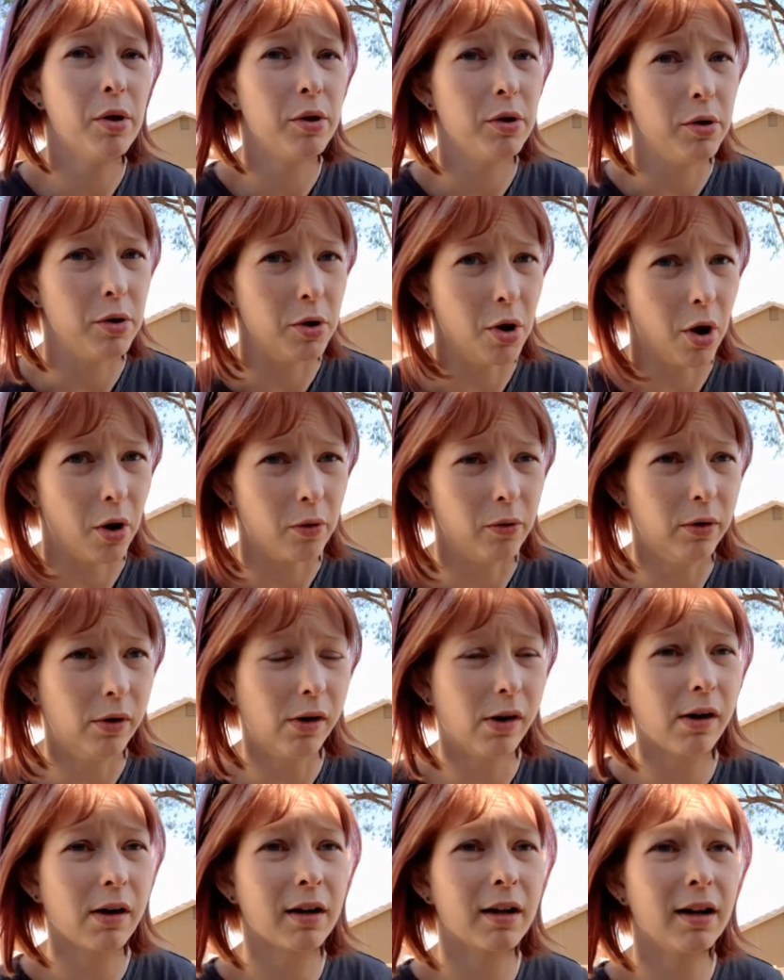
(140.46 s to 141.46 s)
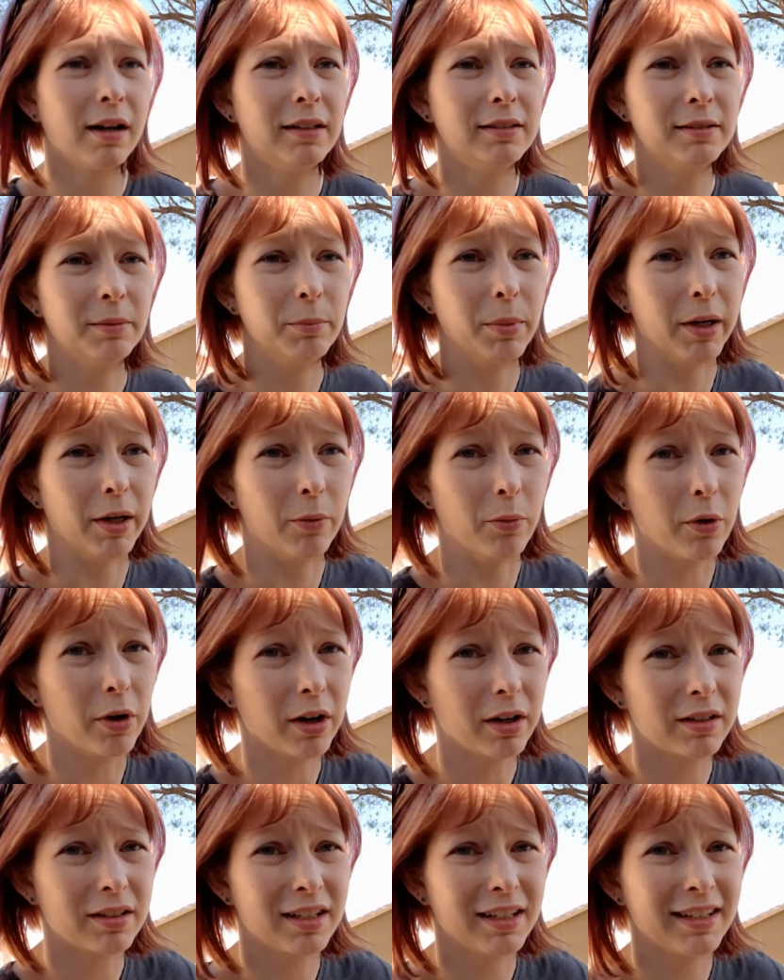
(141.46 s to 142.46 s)
No. But it
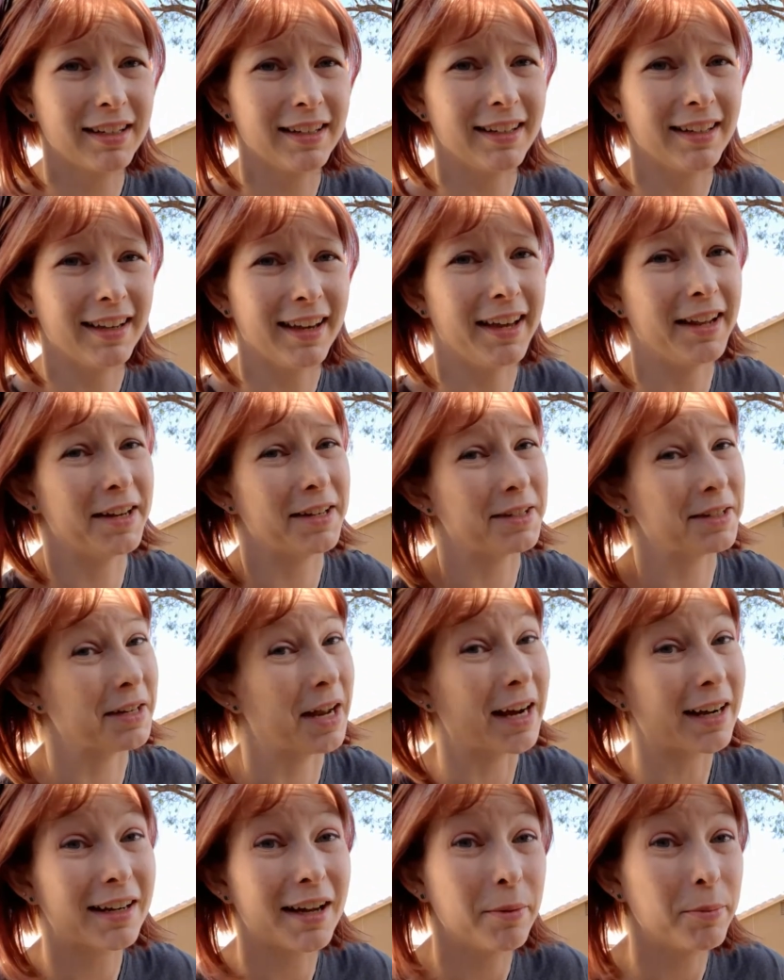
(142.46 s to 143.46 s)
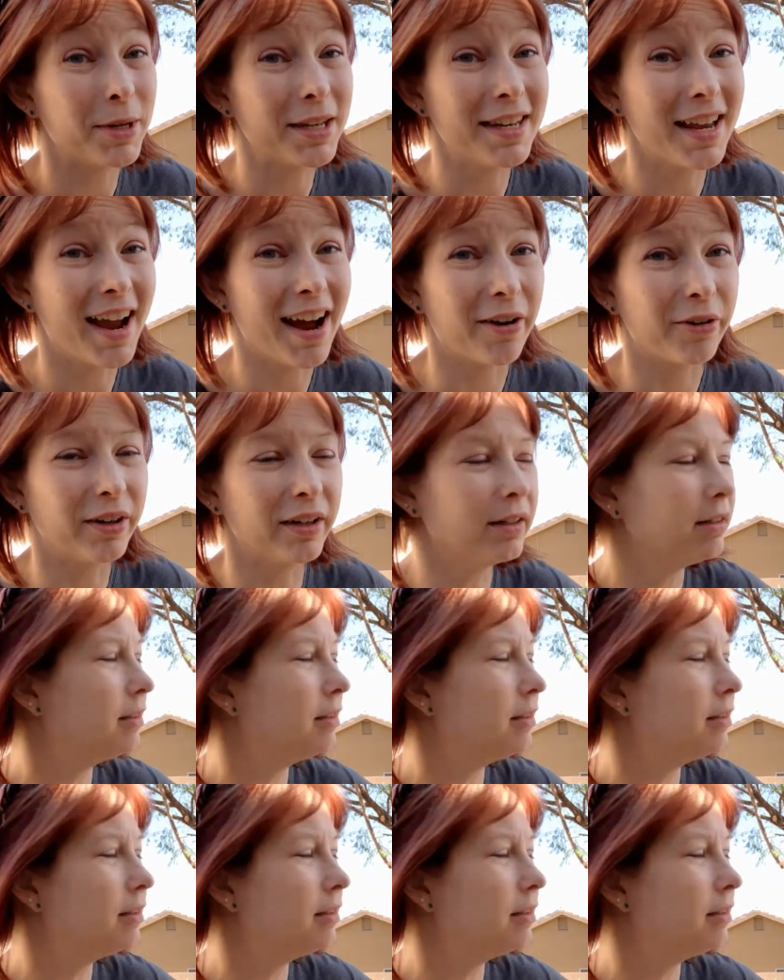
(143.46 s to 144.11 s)
worked, and it's not coming down.